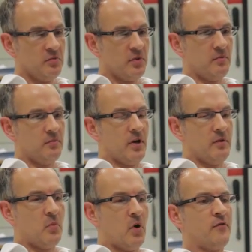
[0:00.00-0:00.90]

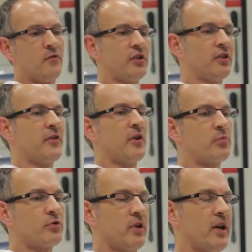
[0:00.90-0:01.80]
but mindfulness is a
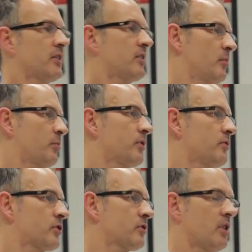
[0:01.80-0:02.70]
very practical
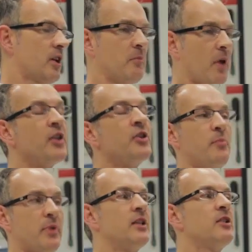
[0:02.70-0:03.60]
approach,
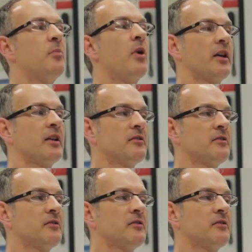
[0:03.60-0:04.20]
underpinned by